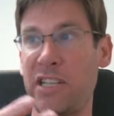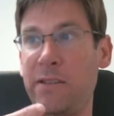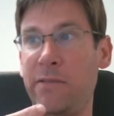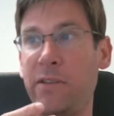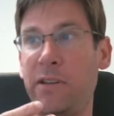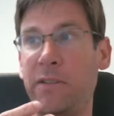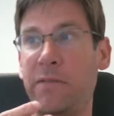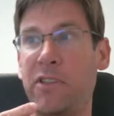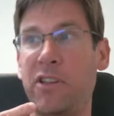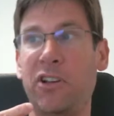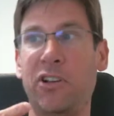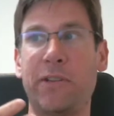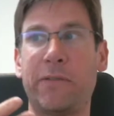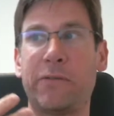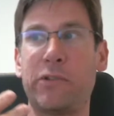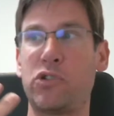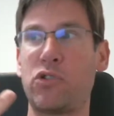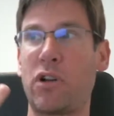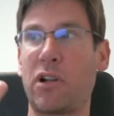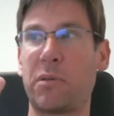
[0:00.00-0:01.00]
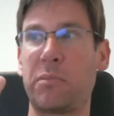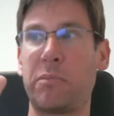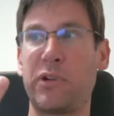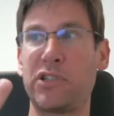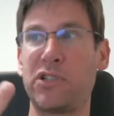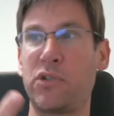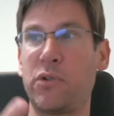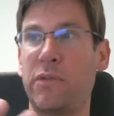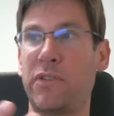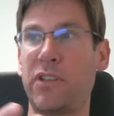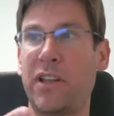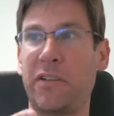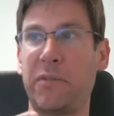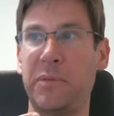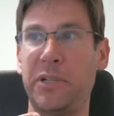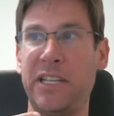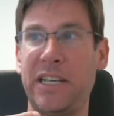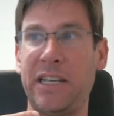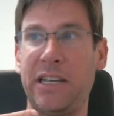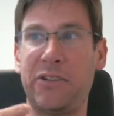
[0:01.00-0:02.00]
even if the delivery truck brings you a ton of
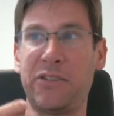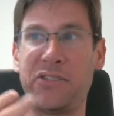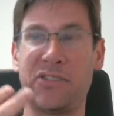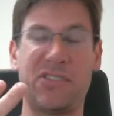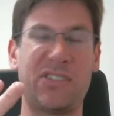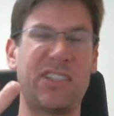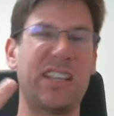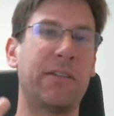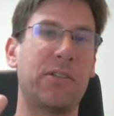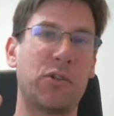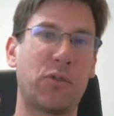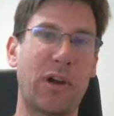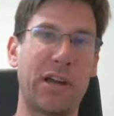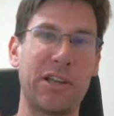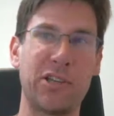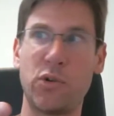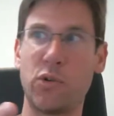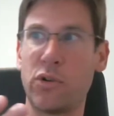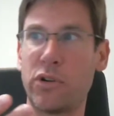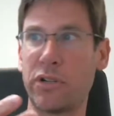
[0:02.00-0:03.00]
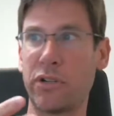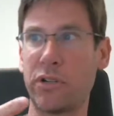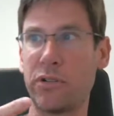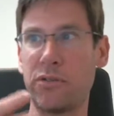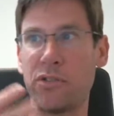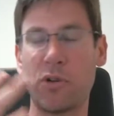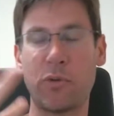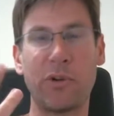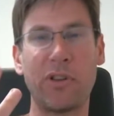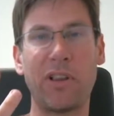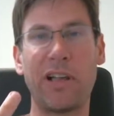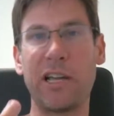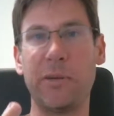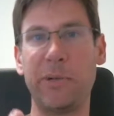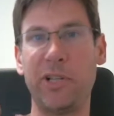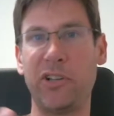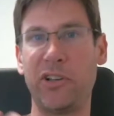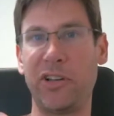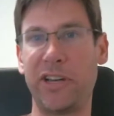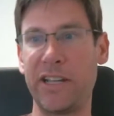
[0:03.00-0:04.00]
potatoes instead of the rice you ordered, so
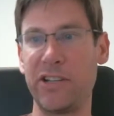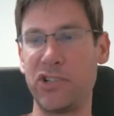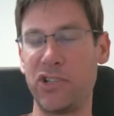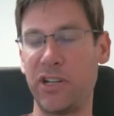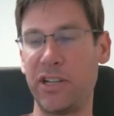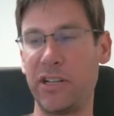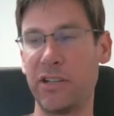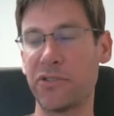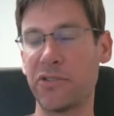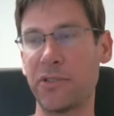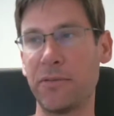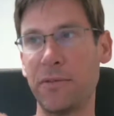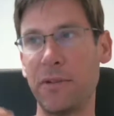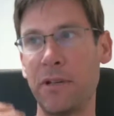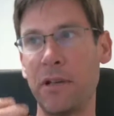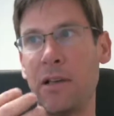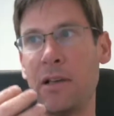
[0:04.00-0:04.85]
reliability engineers.